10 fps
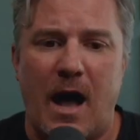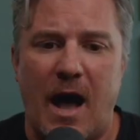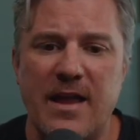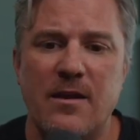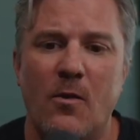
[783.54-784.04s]

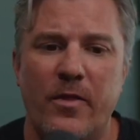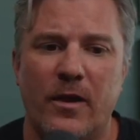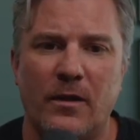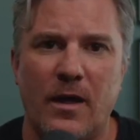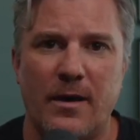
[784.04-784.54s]
I know that a
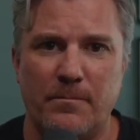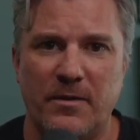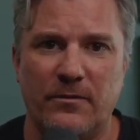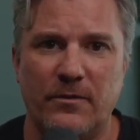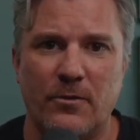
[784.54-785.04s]
lot of
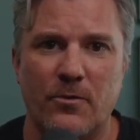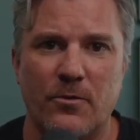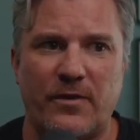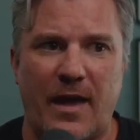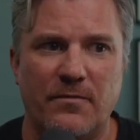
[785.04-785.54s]
business
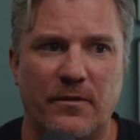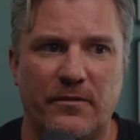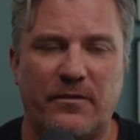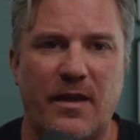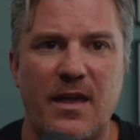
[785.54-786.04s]
owners have the
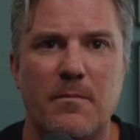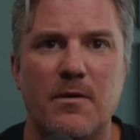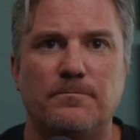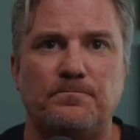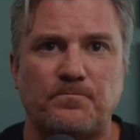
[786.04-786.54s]
same
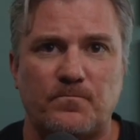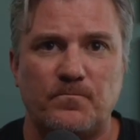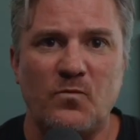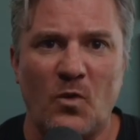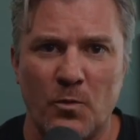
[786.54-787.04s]

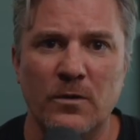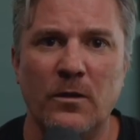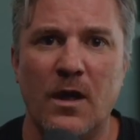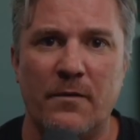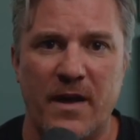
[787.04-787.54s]
real
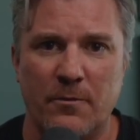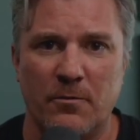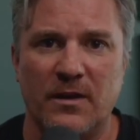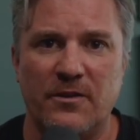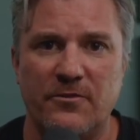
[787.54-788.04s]
love hate
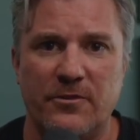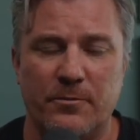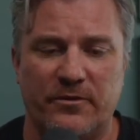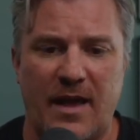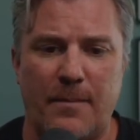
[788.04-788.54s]
relationship
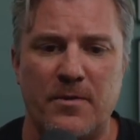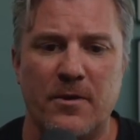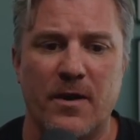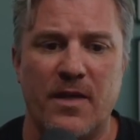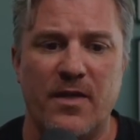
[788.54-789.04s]
with
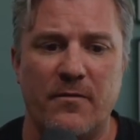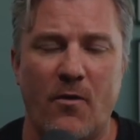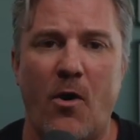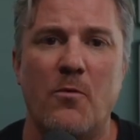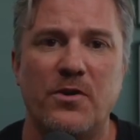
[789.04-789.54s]
Zapier, and they've
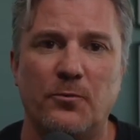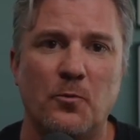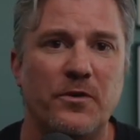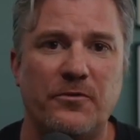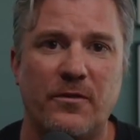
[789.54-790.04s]
always
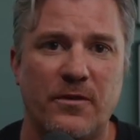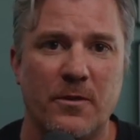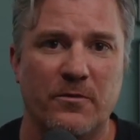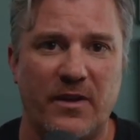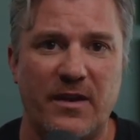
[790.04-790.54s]
wished that there
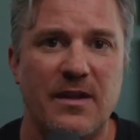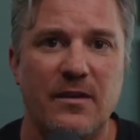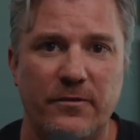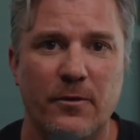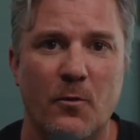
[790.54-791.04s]
was an
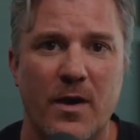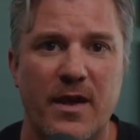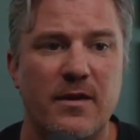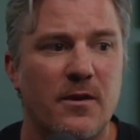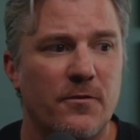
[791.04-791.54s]
easier
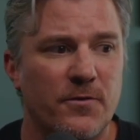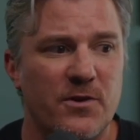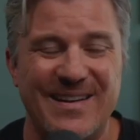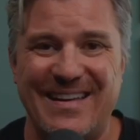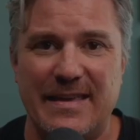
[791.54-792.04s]
way for
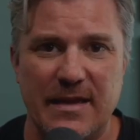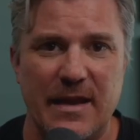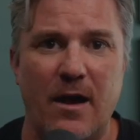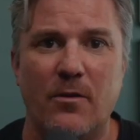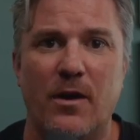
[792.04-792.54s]
you to get
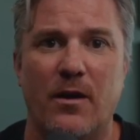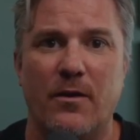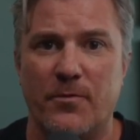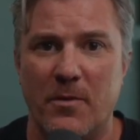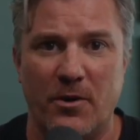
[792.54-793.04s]
out uh,
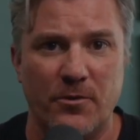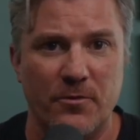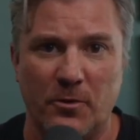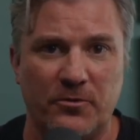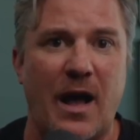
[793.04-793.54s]
from under
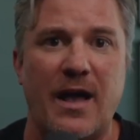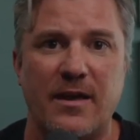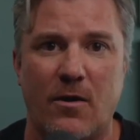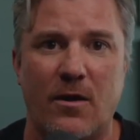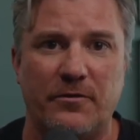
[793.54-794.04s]
those high
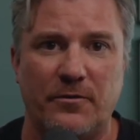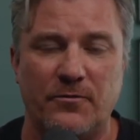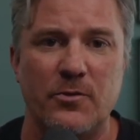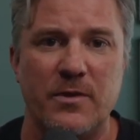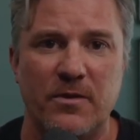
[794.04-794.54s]
costs of
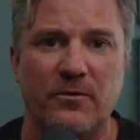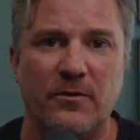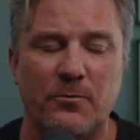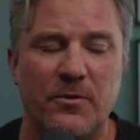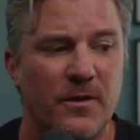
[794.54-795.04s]
doing
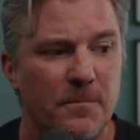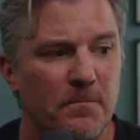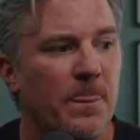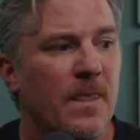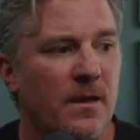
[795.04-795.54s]
business with
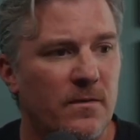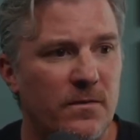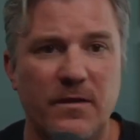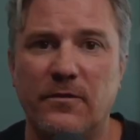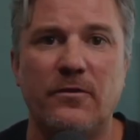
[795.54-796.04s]
them.
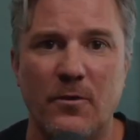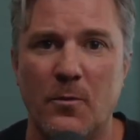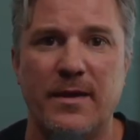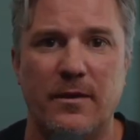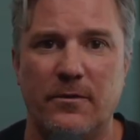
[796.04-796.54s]
This is the
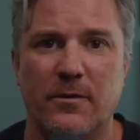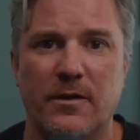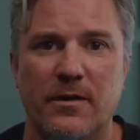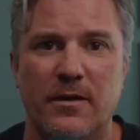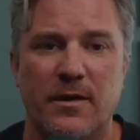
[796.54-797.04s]
way to do
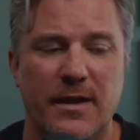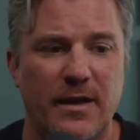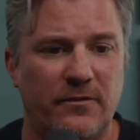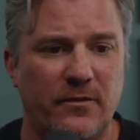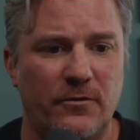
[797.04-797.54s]
it.
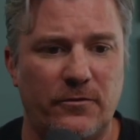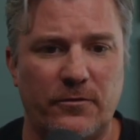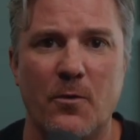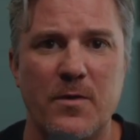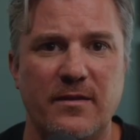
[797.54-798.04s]
It's
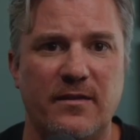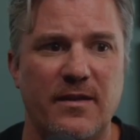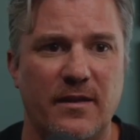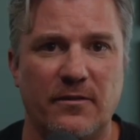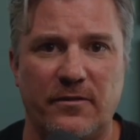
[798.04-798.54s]
so
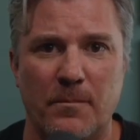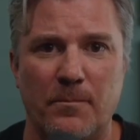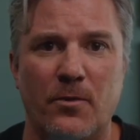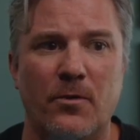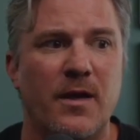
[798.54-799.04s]
easy and
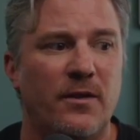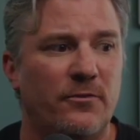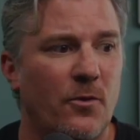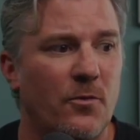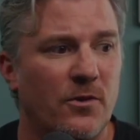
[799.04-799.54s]
simple.
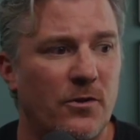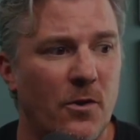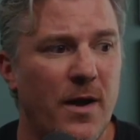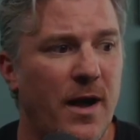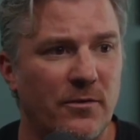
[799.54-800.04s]
So
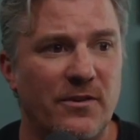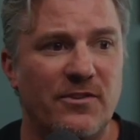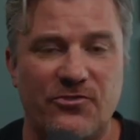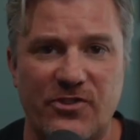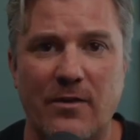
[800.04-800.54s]
go out,
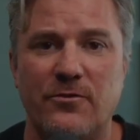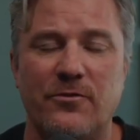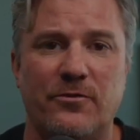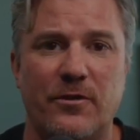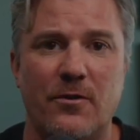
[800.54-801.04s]
challenge
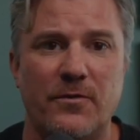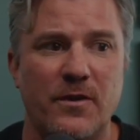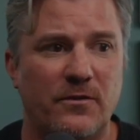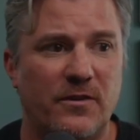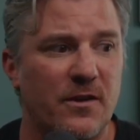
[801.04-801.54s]
yourself
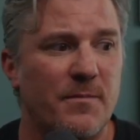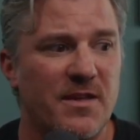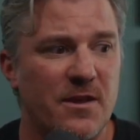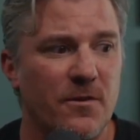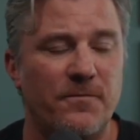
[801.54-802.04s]
to come
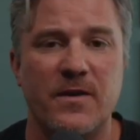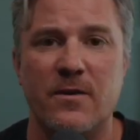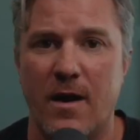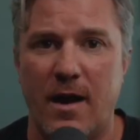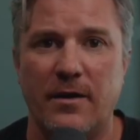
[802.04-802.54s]
in here and
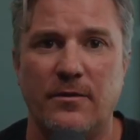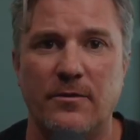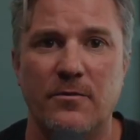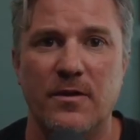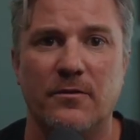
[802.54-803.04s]
figure out how to
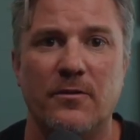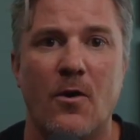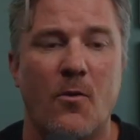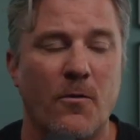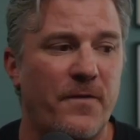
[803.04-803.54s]
do this,
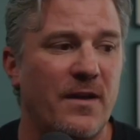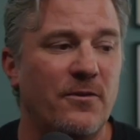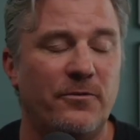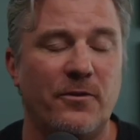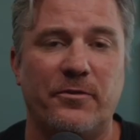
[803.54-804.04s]
or find
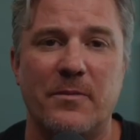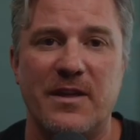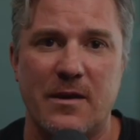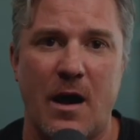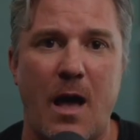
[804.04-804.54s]
yourself somebody
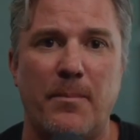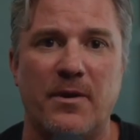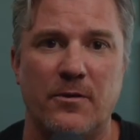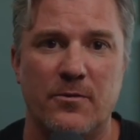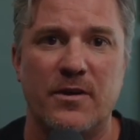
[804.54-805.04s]

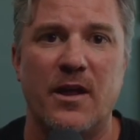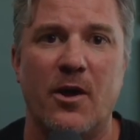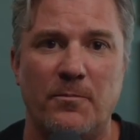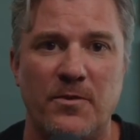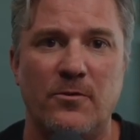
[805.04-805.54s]
competent who can
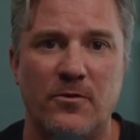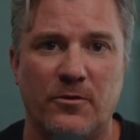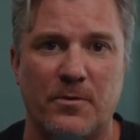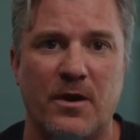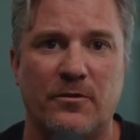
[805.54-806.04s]
help you do
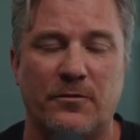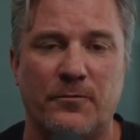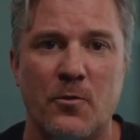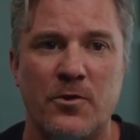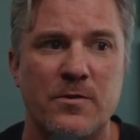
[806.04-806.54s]
this process
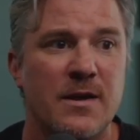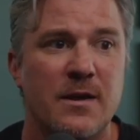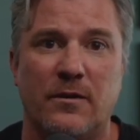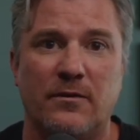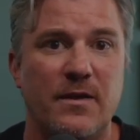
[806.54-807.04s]
for you.
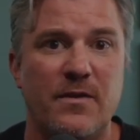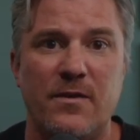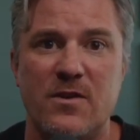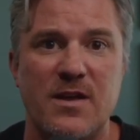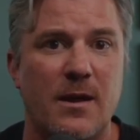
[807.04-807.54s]
Because even
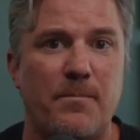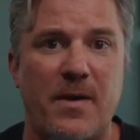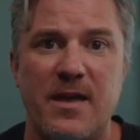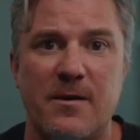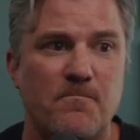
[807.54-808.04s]
if you got to
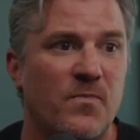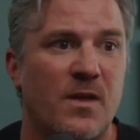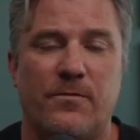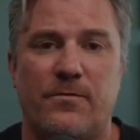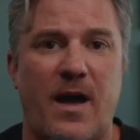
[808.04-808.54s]
pay them
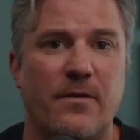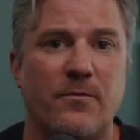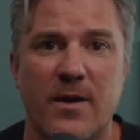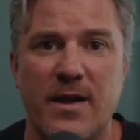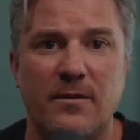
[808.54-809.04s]
five
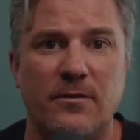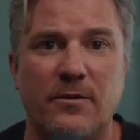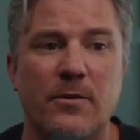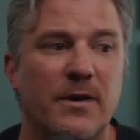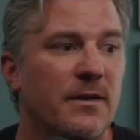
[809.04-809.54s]
grand to
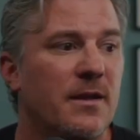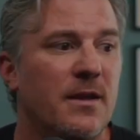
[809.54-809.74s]
do it,